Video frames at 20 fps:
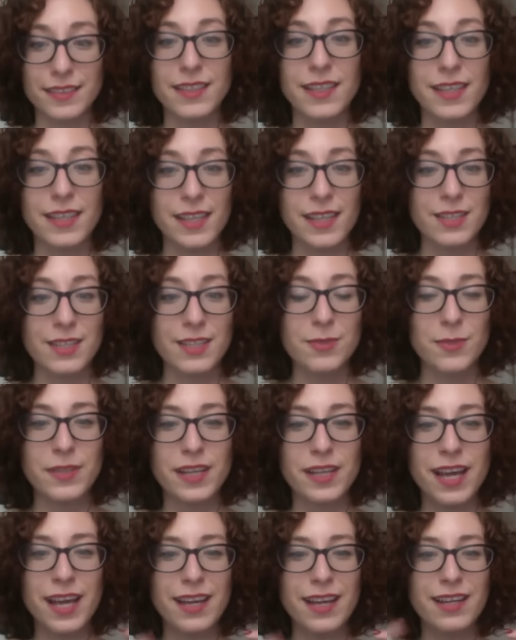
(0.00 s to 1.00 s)
Because we're
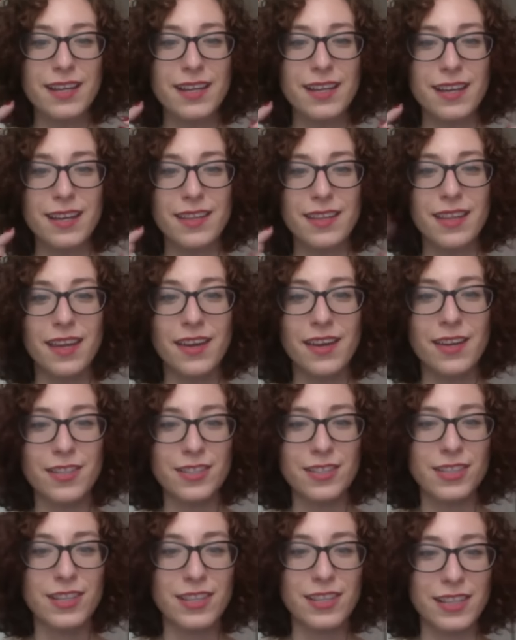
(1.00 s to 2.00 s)
not there as
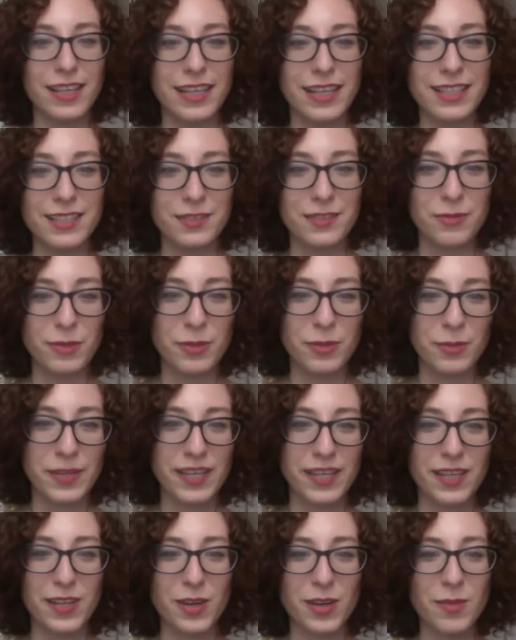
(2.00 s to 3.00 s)
a collective where we
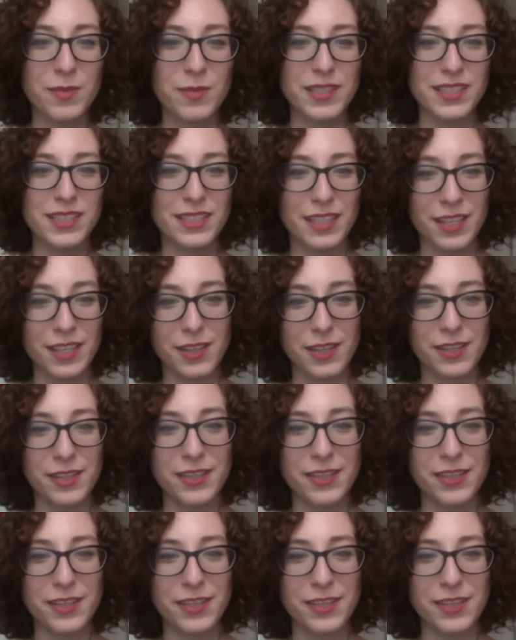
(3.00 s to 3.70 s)
can all be singularity